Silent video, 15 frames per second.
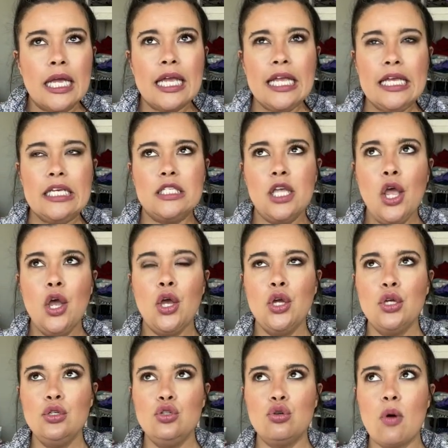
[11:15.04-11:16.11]
is
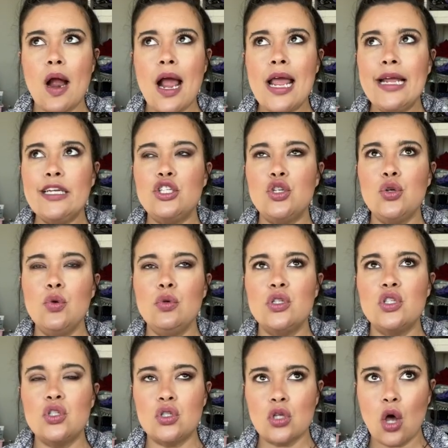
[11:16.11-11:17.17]
trying to
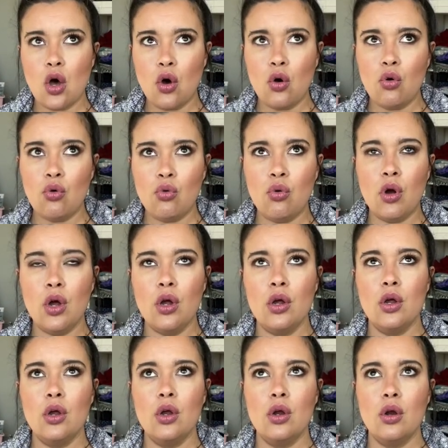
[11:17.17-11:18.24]
sew
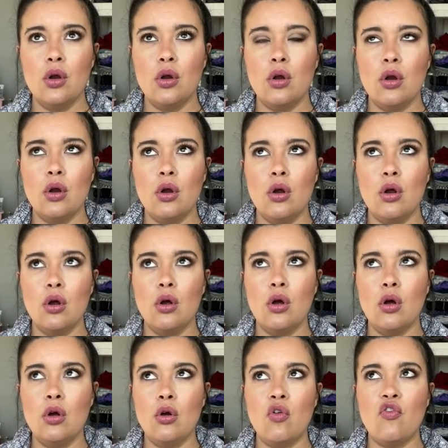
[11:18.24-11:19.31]

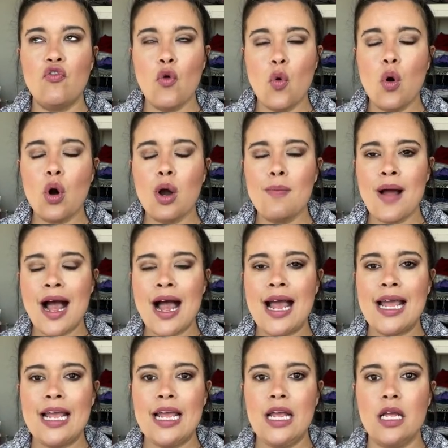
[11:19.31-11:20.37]
for
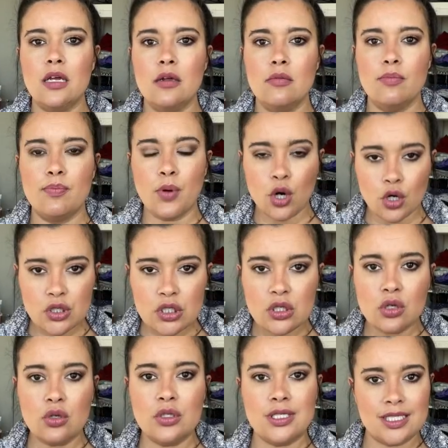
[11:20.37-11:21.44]
my
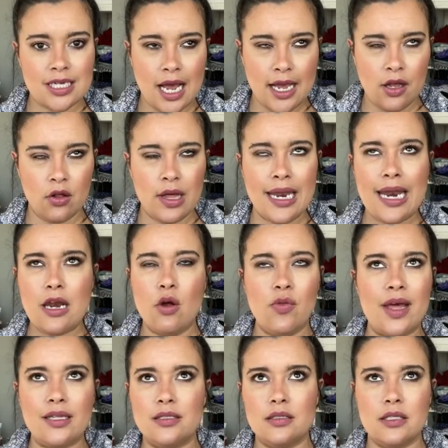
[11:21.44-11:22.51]
personal style. And I know
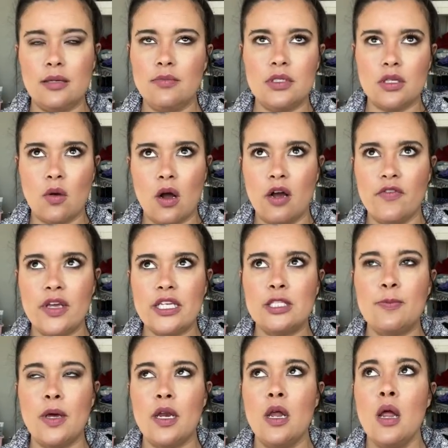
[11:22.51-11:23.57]
that seems so obvious,
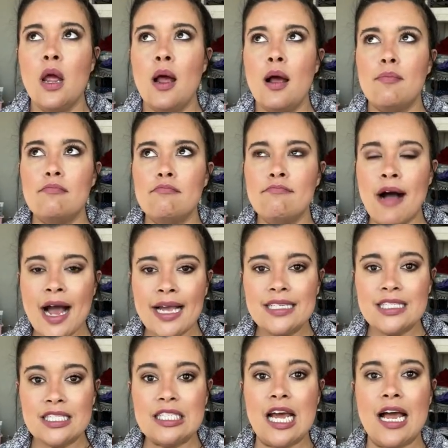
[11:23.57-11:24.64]
but my
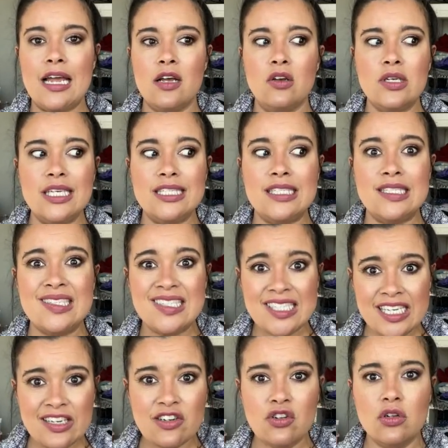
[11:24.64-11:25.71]
style is
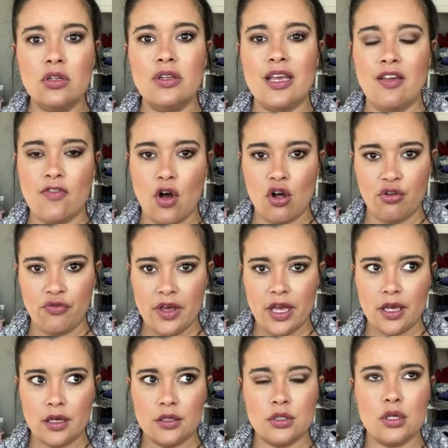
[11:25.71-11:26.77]
still
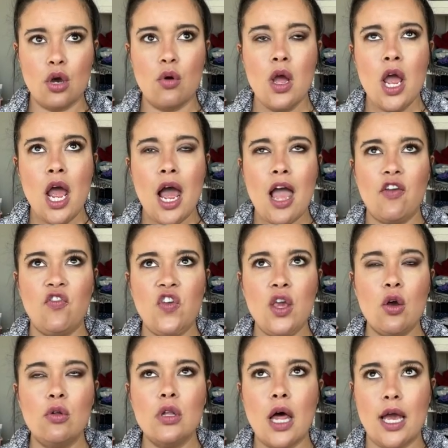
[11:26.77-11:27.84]
evolving. So I
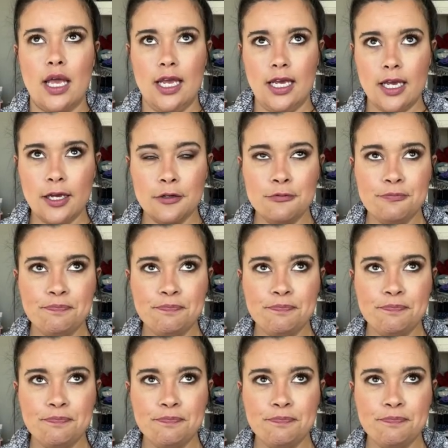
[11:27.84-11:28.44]
feel like